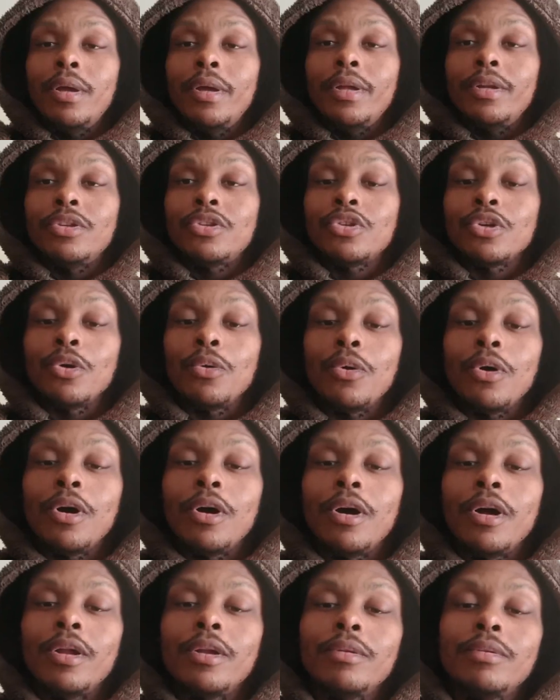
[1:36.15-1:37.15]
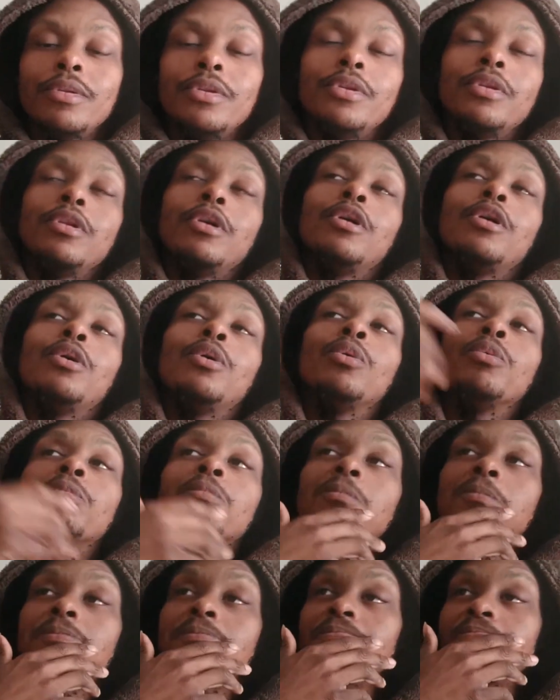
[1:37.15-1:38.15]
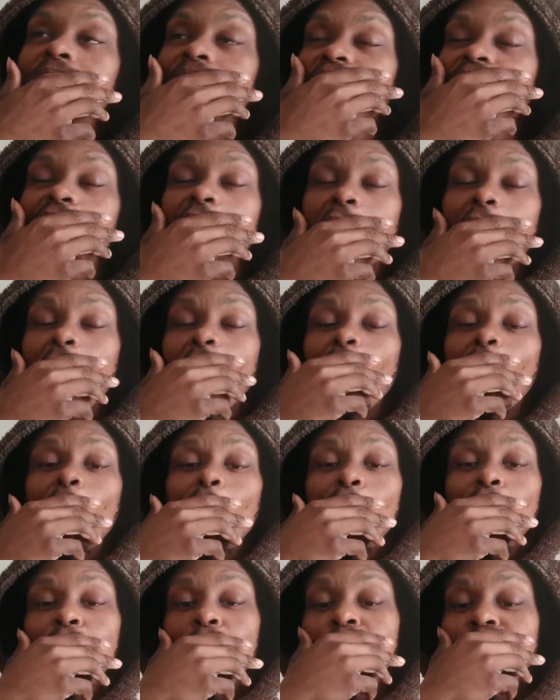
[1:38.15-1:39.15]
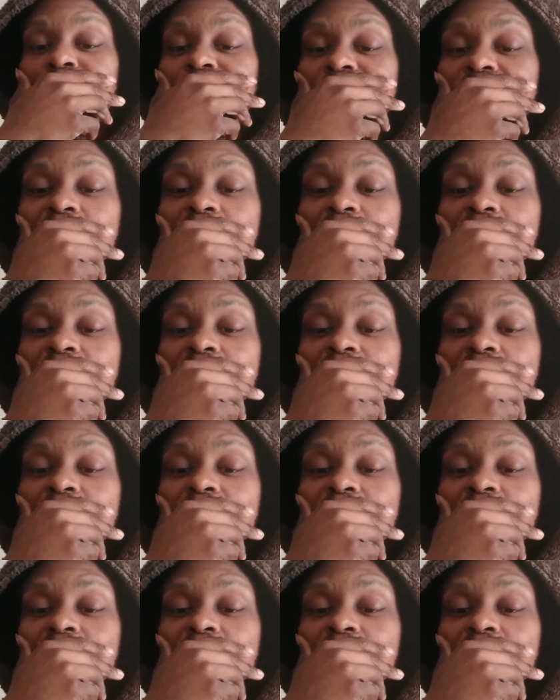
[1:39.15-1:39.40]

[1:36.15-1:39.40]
and so on. You know, um,